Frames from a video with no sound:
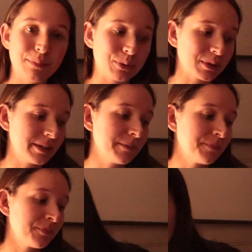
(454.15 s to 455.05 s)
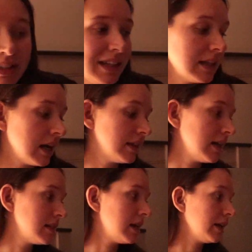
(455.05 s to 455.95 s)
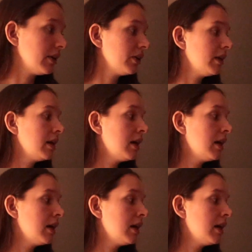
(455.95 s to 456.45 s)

bored. I'm really not that tired.